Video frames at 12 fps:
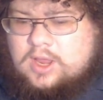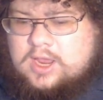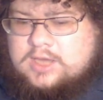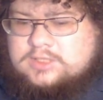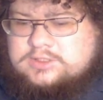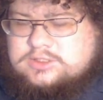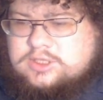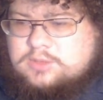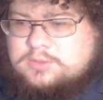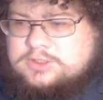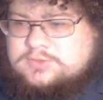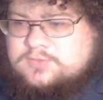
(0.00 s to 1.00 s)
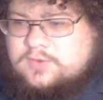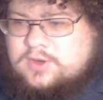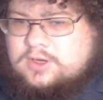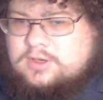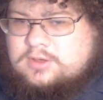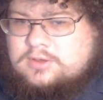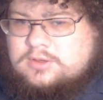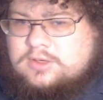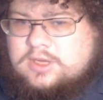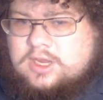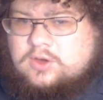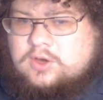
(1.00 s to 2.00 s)
I had so much fun.
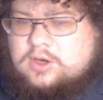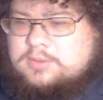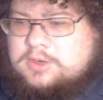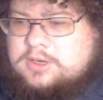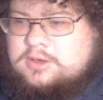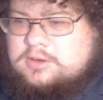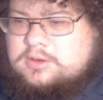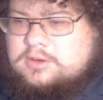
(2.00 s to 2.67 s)
Can you hear me?